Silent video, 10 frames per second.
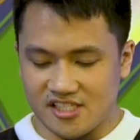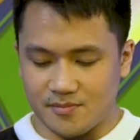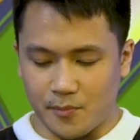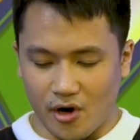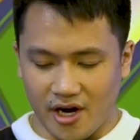
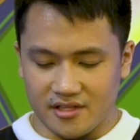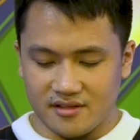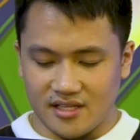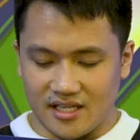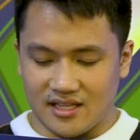sport
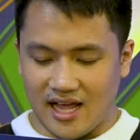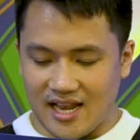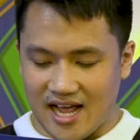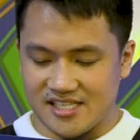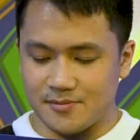did
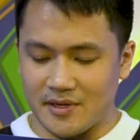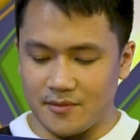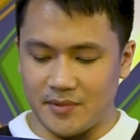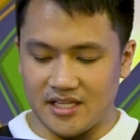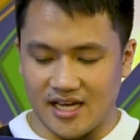Alas
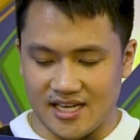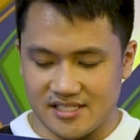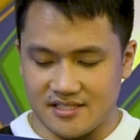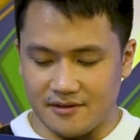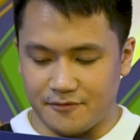
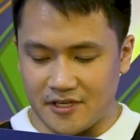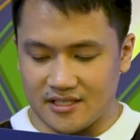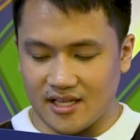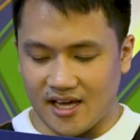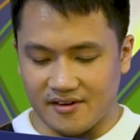Filipinas defeat
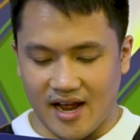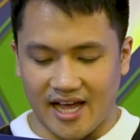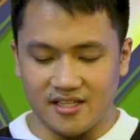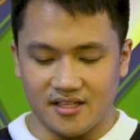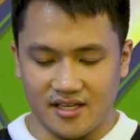
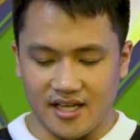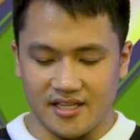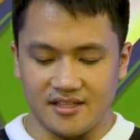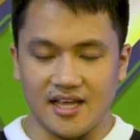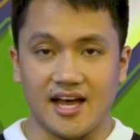Iran,
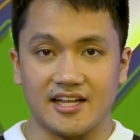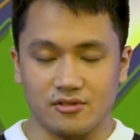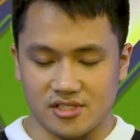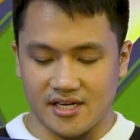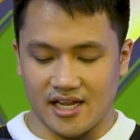India, and
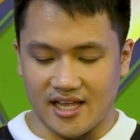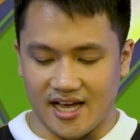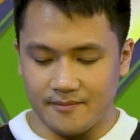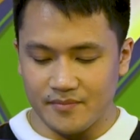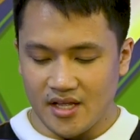
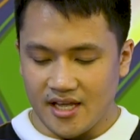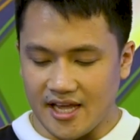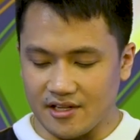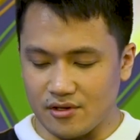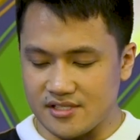Australia
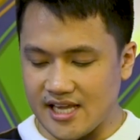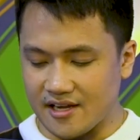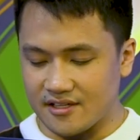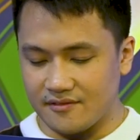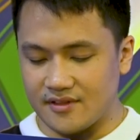in
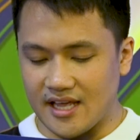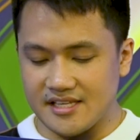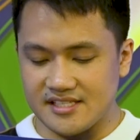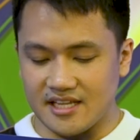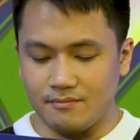consecutive
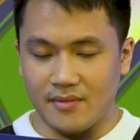days in